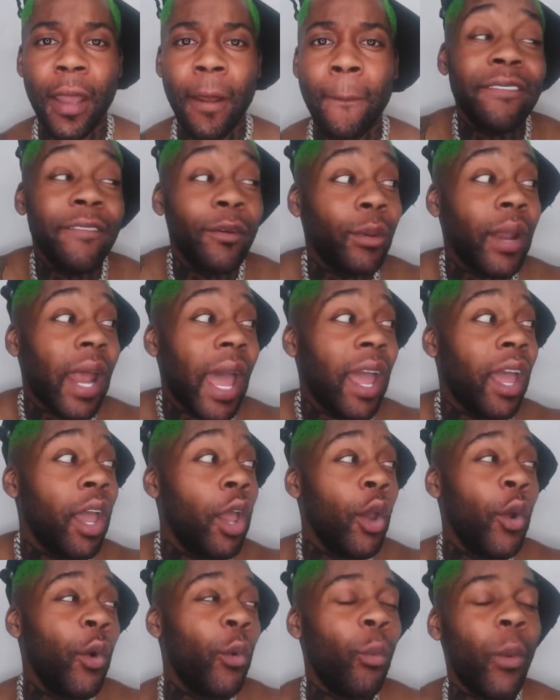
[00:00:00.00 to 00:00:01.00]
I feel like
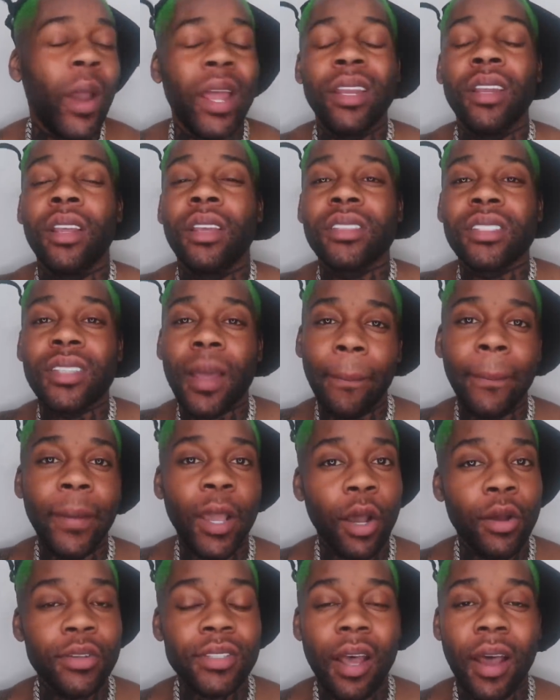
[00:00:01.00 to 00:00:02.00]
when some
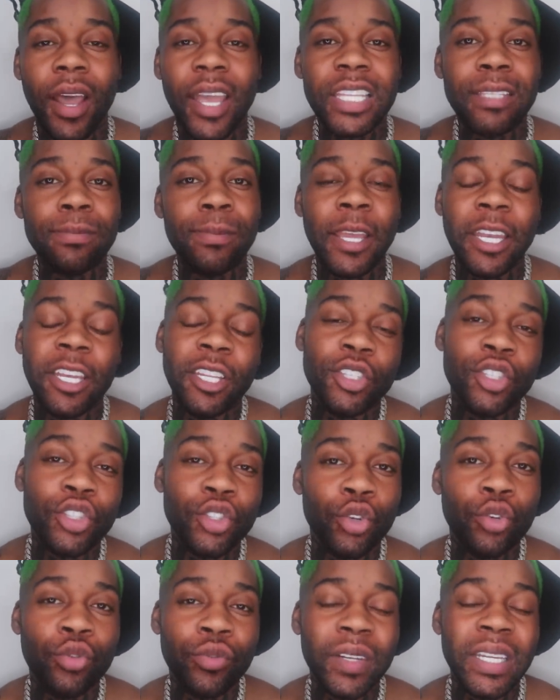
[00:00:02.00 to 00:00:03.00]
girls are explaining
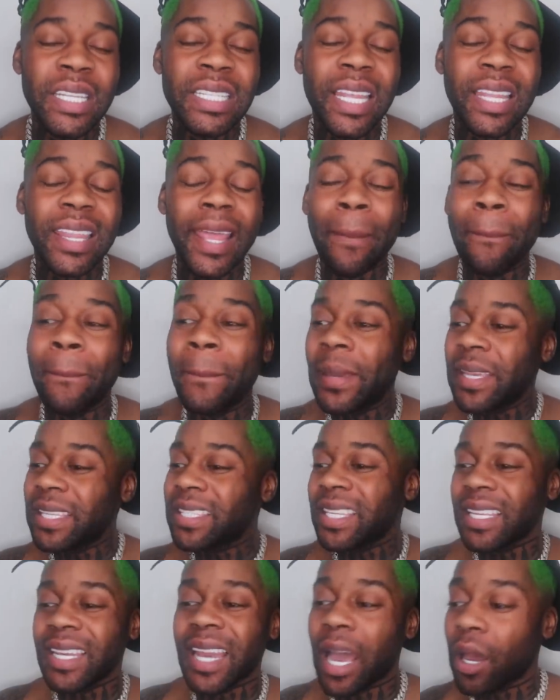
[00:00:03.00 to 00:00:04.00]
stories, they're
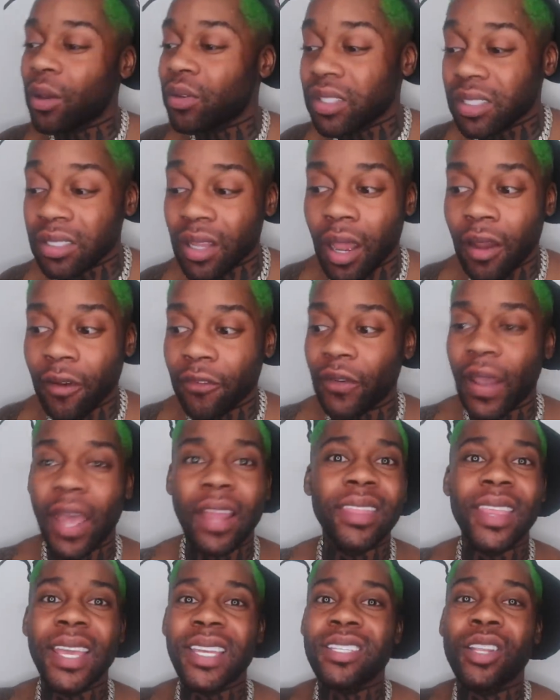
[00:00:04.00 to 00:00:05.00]
missing out stuff,
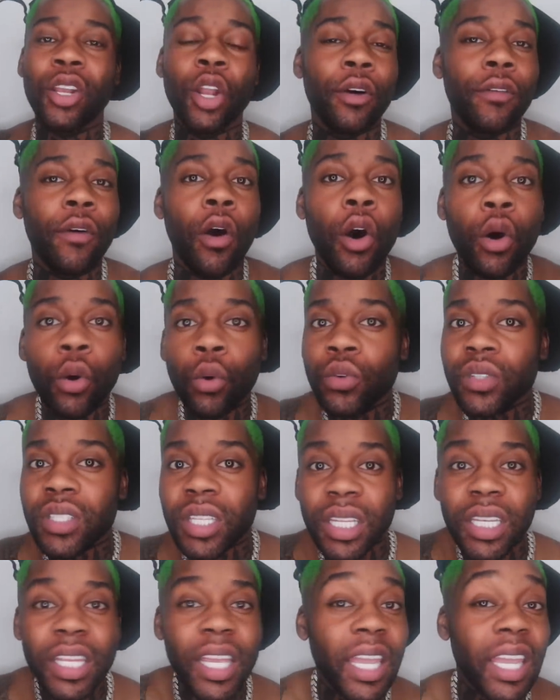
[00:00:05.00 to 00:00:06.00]
and there's a lot of holes
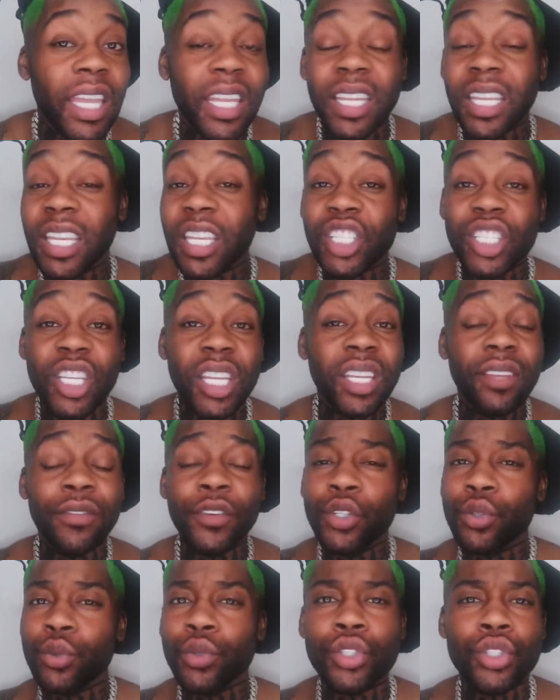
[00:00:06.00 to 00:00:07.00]
in each
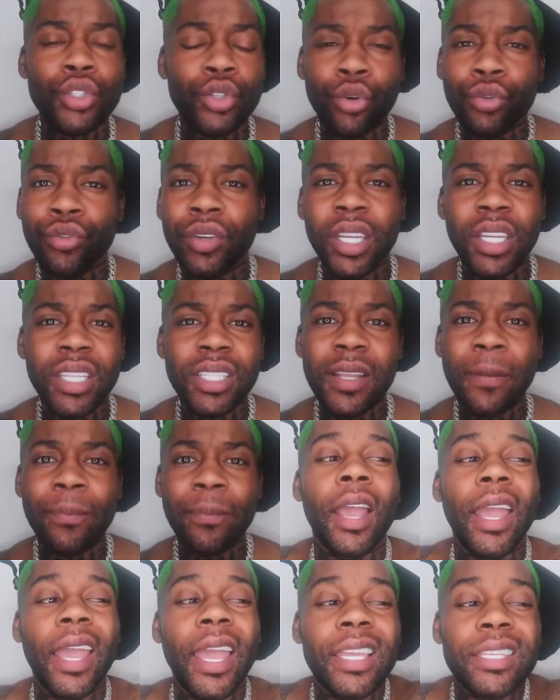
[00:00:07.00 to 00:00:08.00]
individual stories.
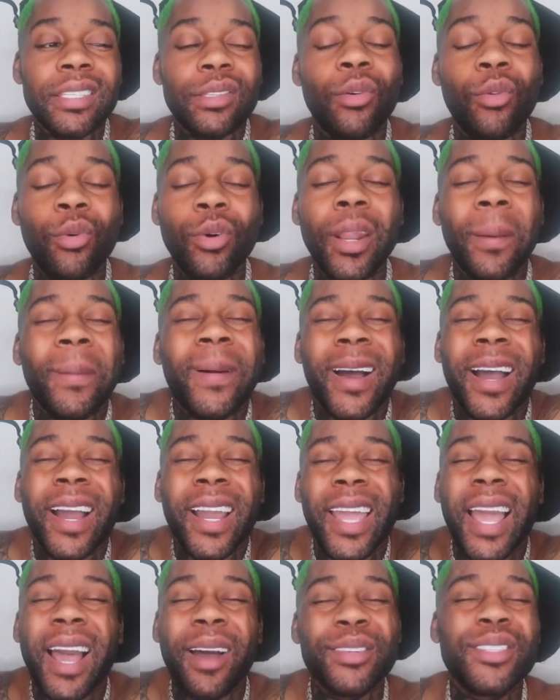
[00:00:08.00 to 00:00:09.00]
It's all about
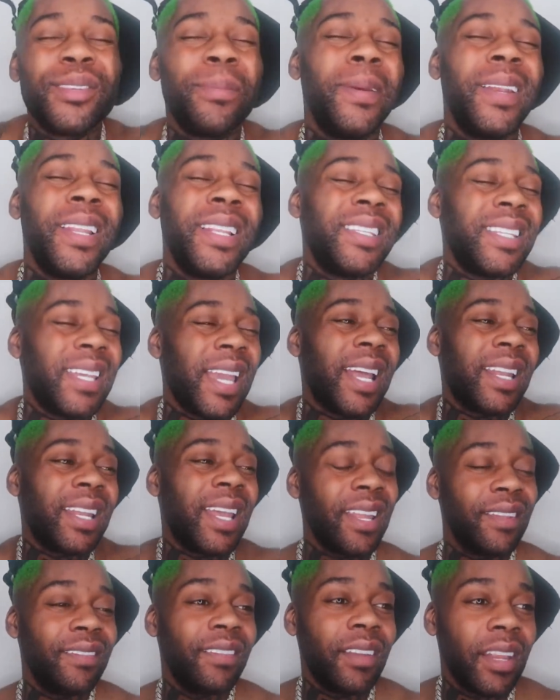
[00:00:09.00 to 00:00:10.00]
accountability at
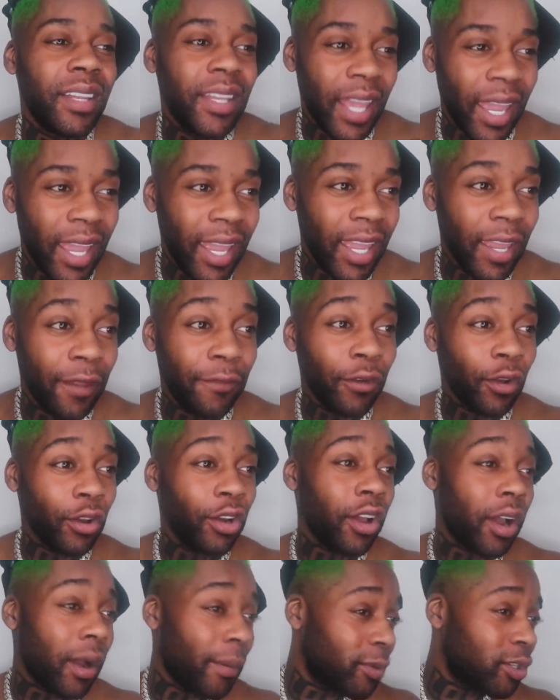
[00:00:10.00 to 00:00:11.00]
the end of the day. If you're
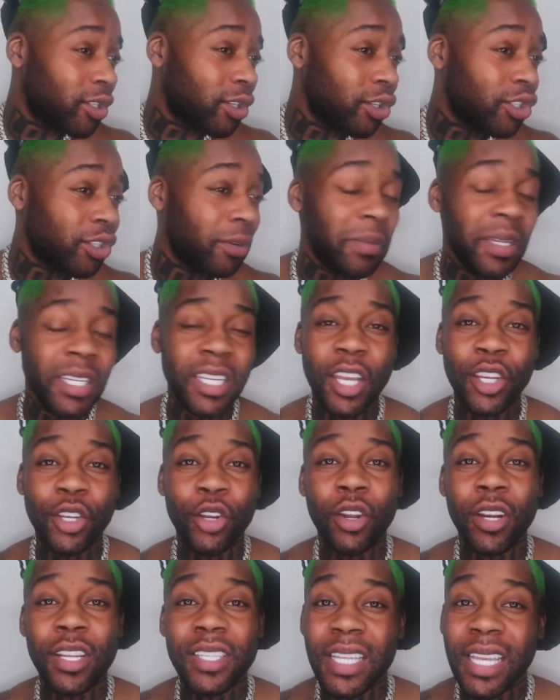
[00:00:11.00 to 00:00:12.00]
gonna come on social media and
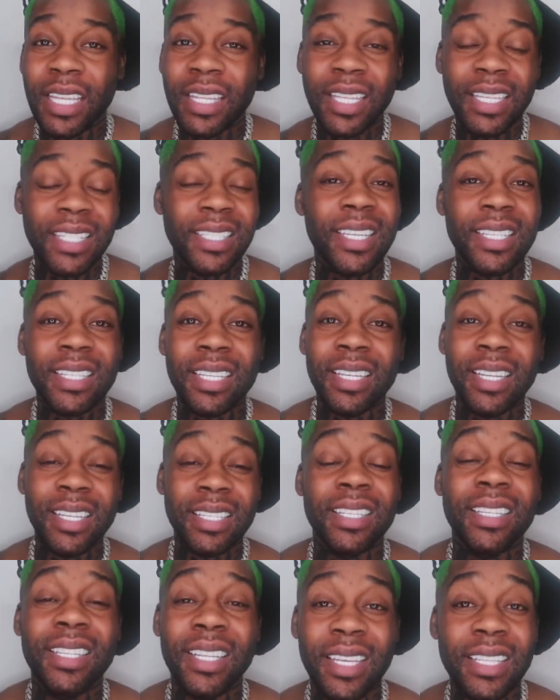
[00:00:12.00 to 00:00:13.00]
you're gonna say this, this, and
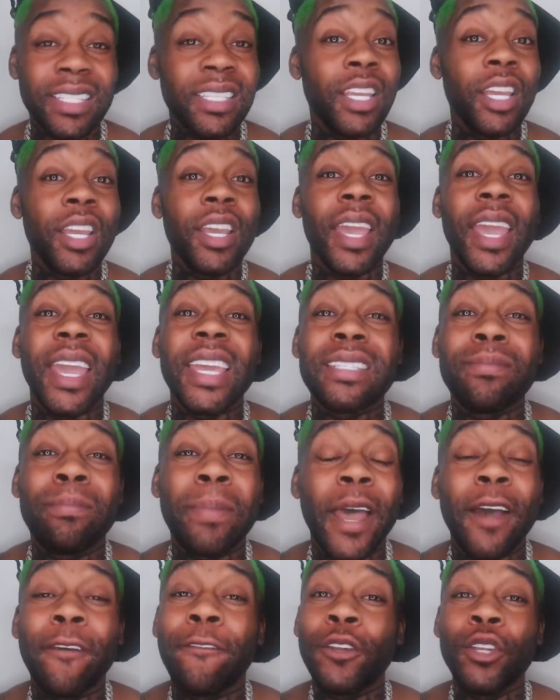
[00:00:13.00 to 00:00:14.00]
this, and this, it's
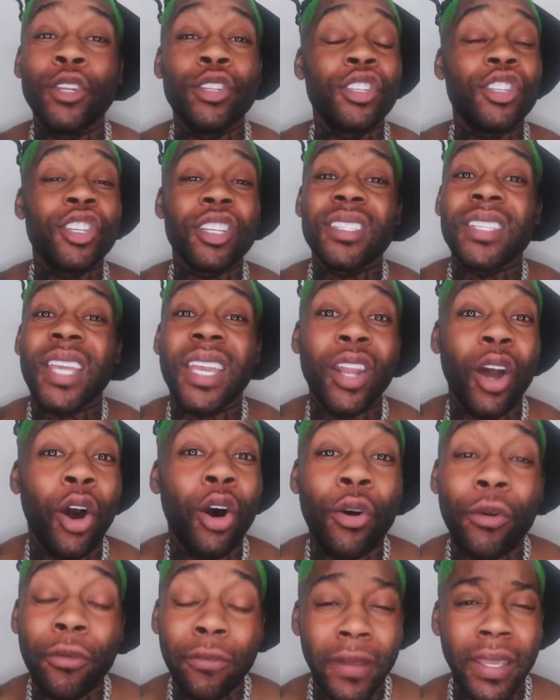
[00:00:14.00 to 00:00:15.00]
better for you to just say the
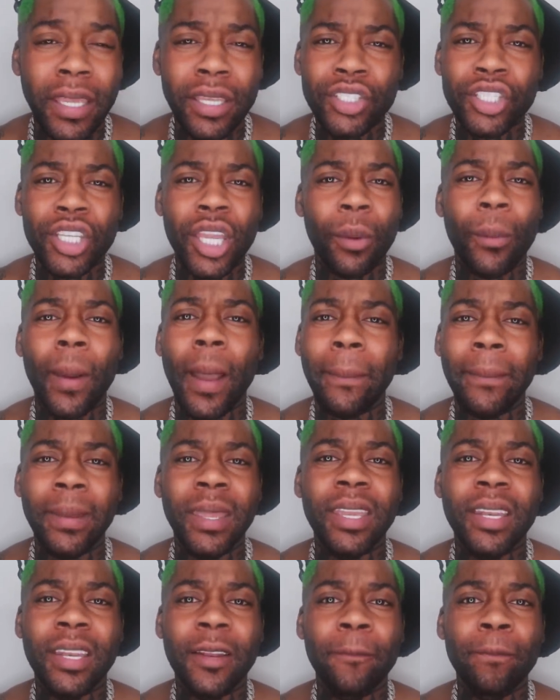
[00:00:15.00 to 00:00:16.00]
whole thing. Do you get what I
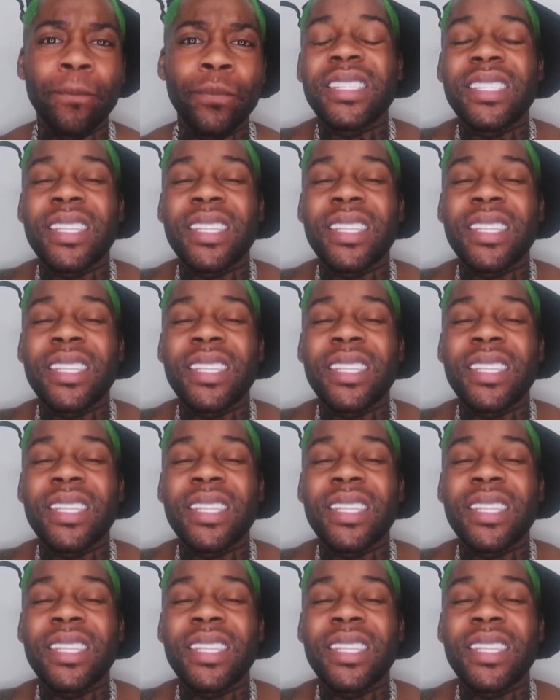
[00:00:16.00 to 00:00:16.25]
mean?